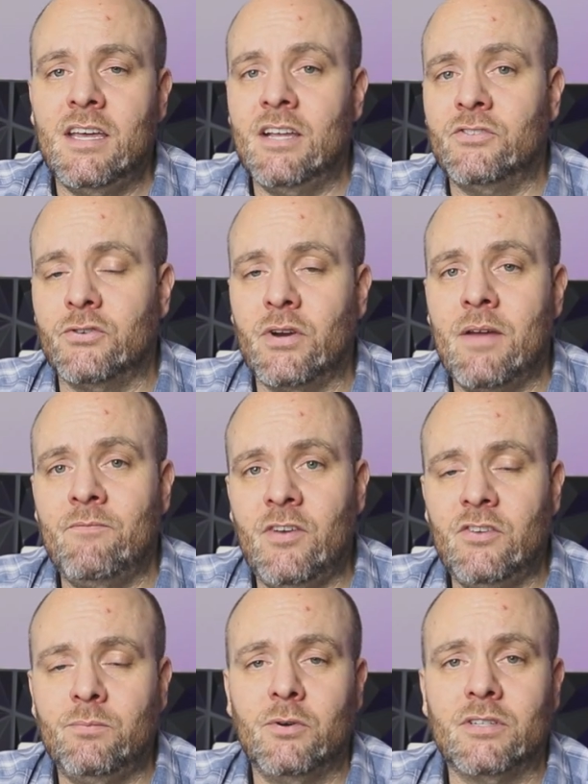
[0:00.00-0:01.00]
Instagram,
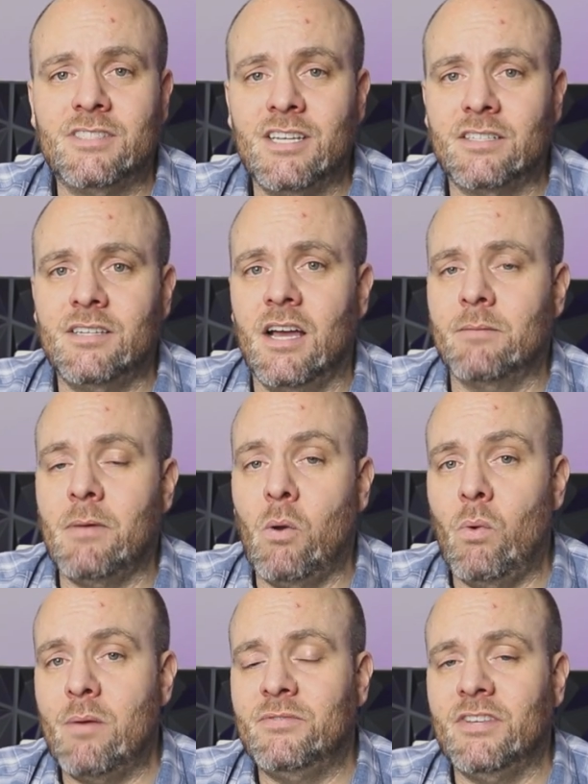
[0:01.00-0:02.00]
Facebook, TikTok, my
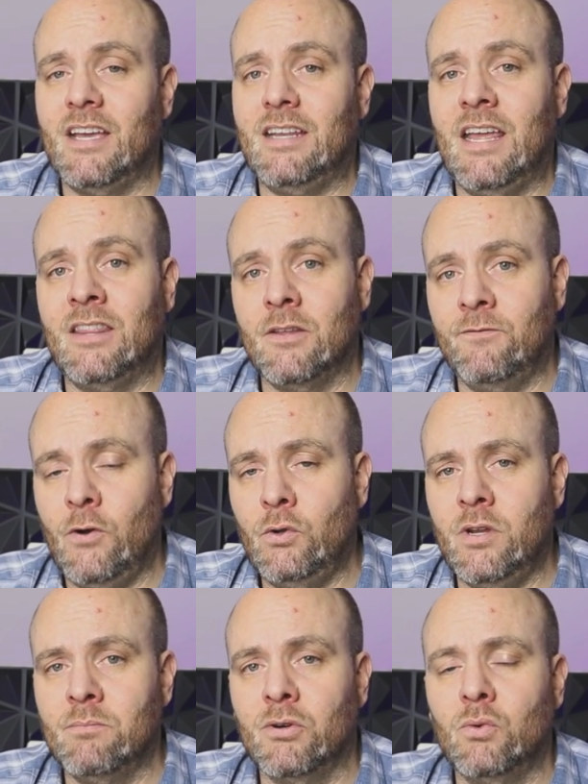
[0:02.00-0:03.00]
website, and the
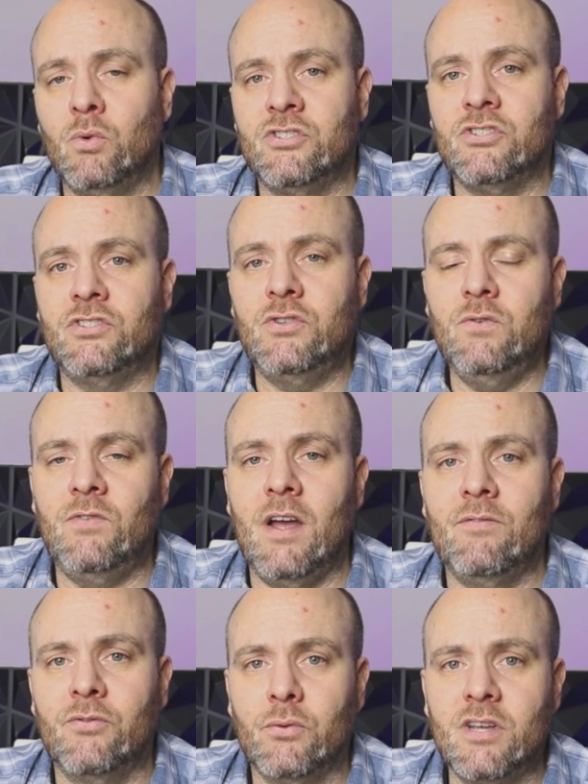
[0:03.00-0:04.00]
phone number, which is
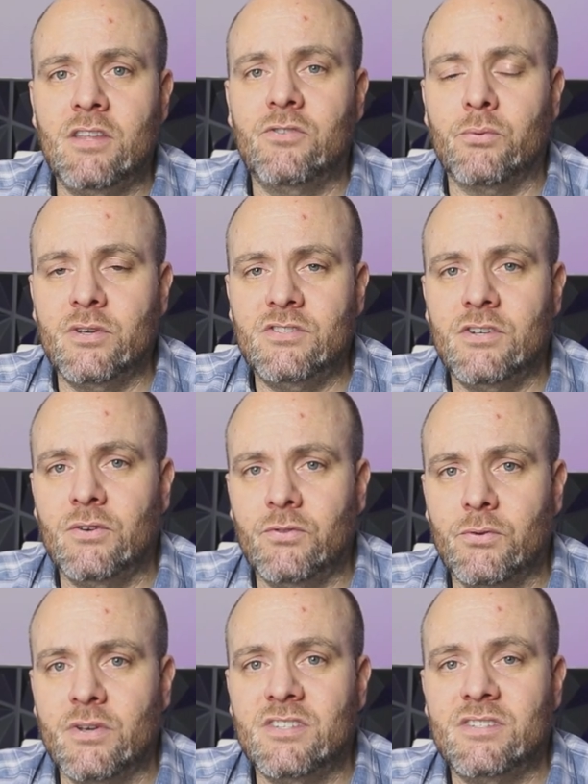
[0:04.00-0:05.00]

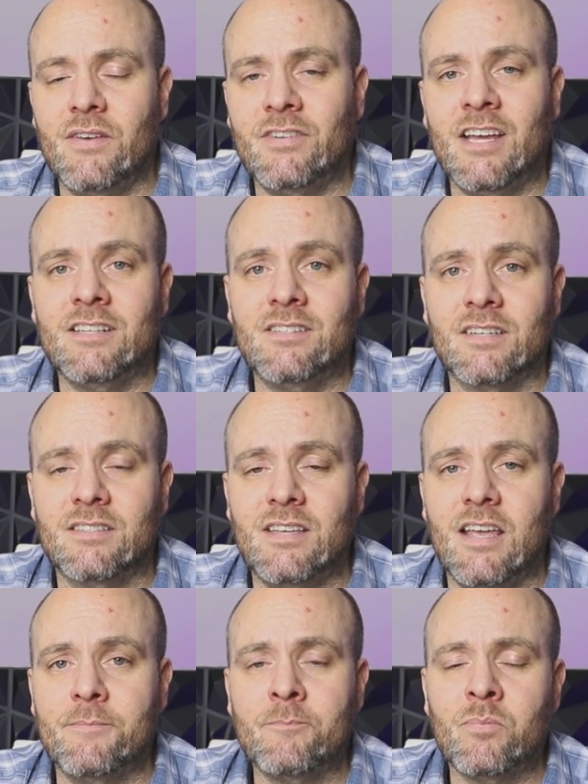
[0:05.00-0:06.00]

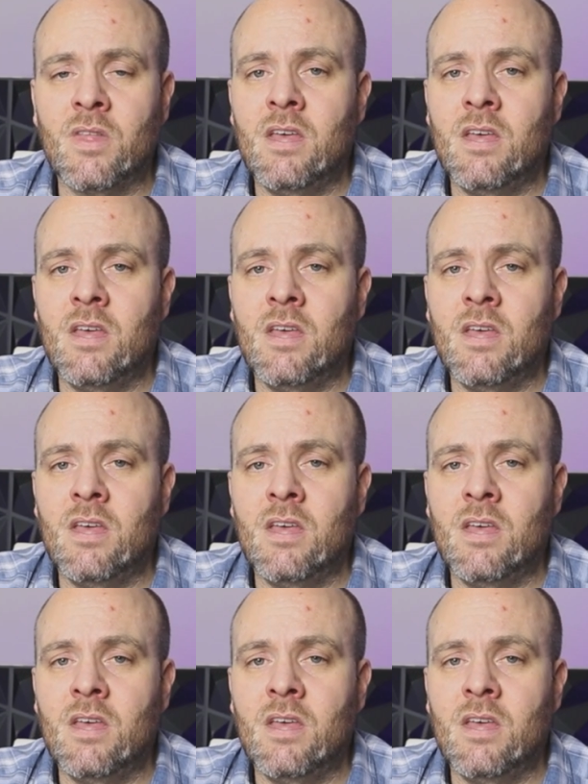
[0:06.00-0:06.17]
253-303-7968